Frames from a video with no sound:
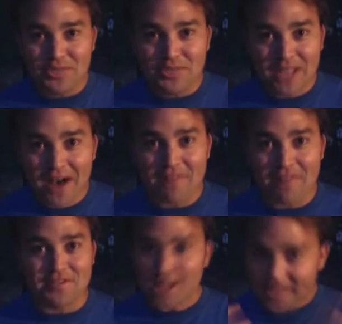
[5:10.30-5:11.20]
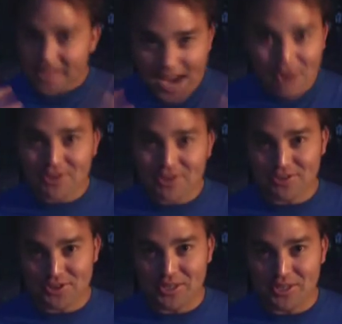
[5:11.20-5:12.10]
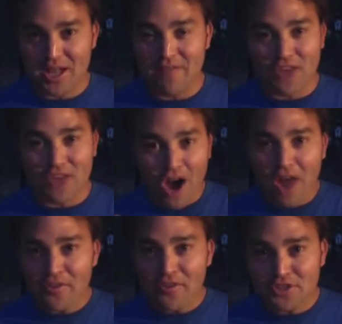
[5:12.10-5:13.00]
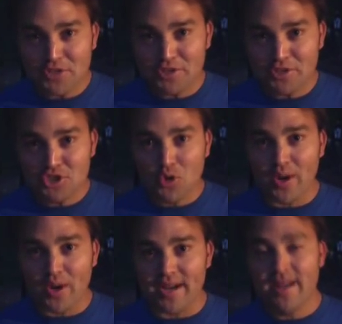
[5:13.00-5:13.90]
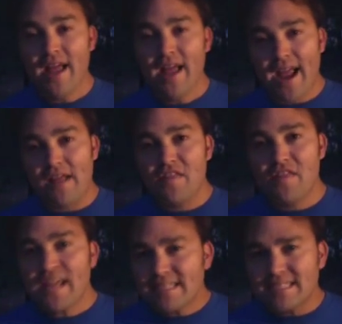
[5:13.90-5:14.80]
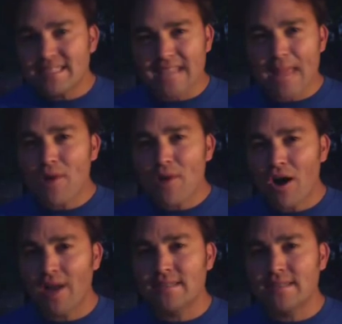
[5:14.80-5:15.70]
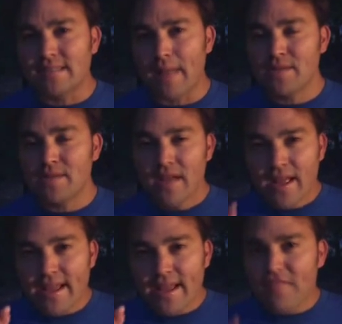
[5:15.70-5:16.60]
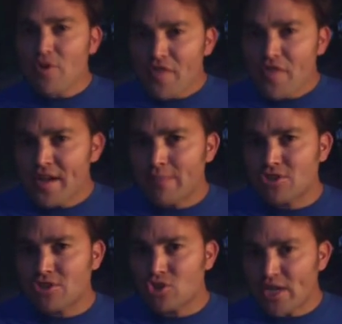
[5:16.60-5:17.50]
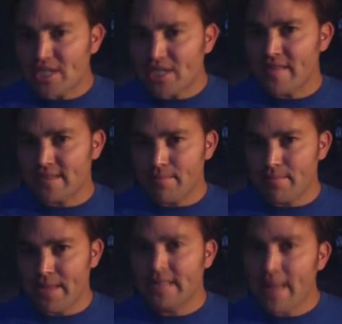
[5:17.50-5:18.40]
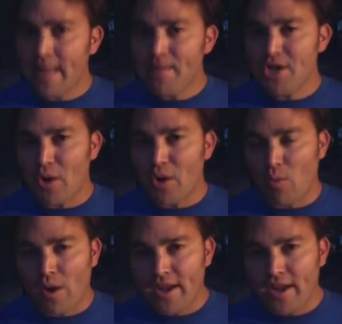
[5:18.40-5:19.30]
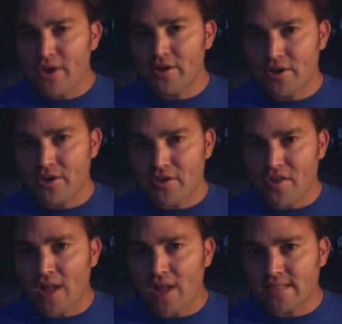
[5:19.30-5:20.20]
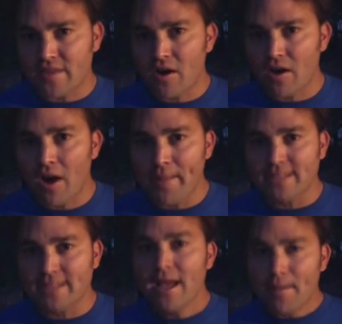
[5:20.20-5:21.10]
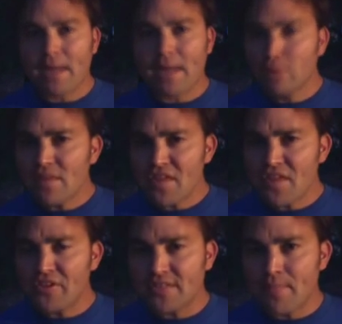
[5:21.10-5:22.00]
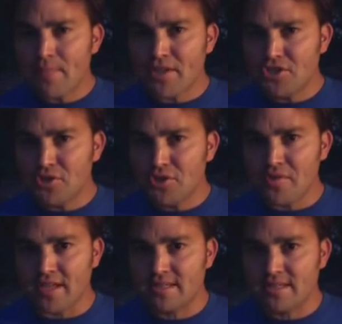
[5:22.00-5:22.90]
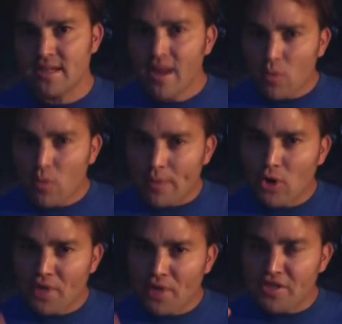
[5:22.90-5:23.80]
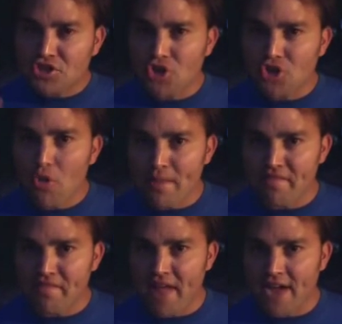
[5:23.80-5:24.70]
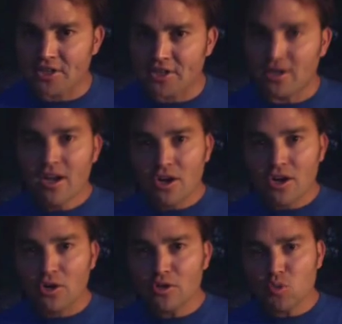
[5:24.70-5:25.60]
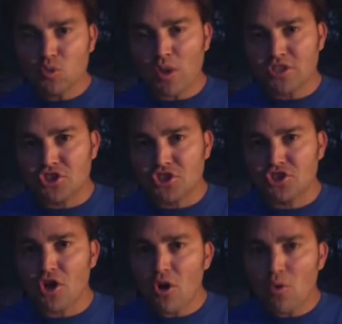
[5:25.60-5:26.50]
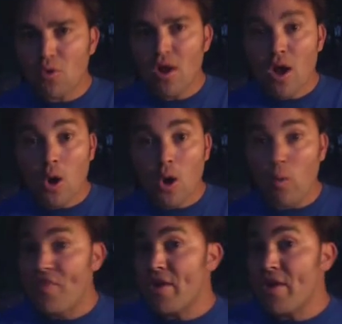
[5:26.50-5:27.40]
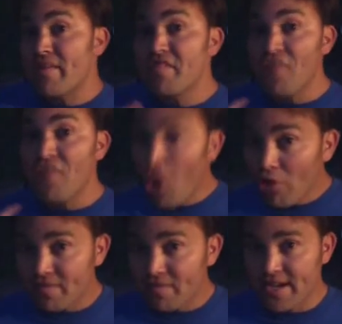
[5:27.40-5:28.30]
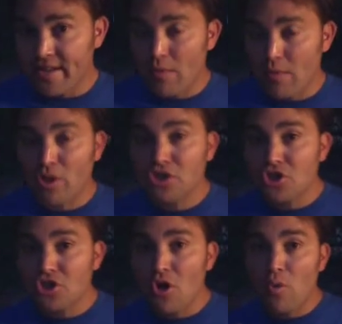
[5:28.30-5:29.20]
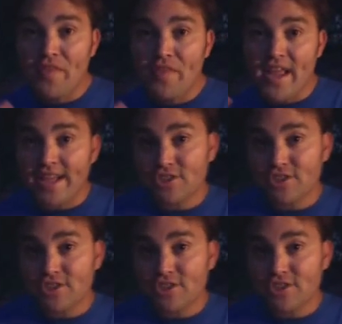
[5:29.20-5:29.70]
you loved, characters you loved, authors you enjoyed. And I think it's the same concept. If you think I'm stretching this a bit, let me know. I want to hear your thoughts in the comments, but I really think there's something to this, what I'm calling the show me factor. Girls want to show what they're involved in. They want to show what they